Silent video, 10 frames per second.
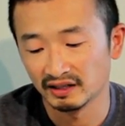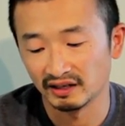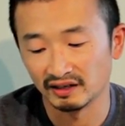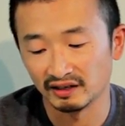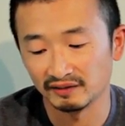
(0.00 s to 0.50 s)

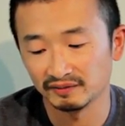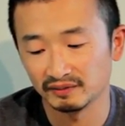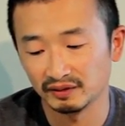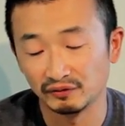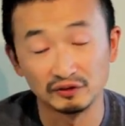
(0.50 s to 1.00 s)
Uh,
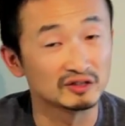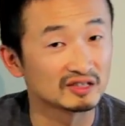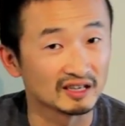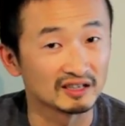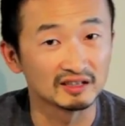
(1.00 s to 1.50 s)
if you're just
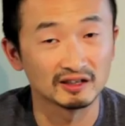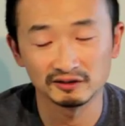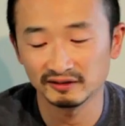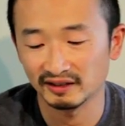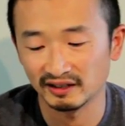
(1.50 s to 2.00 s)
starting
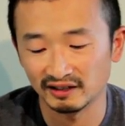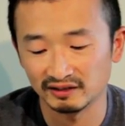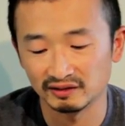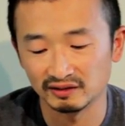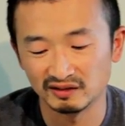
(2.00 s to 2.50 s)
out, uh,
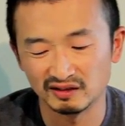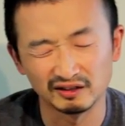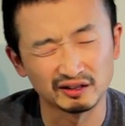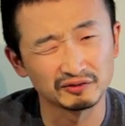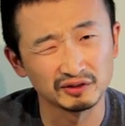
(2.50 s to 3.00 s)
they're
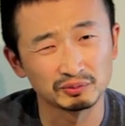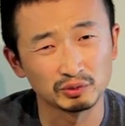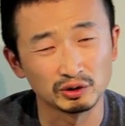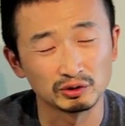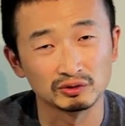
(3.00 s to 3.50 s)
definitely
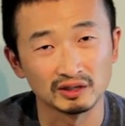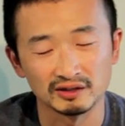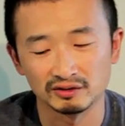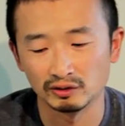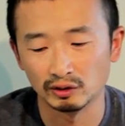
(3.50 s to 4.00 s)
pretty good
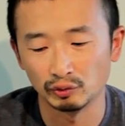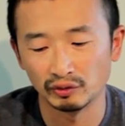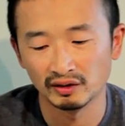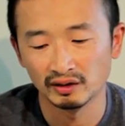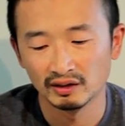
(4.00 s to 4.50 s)
lines to go with.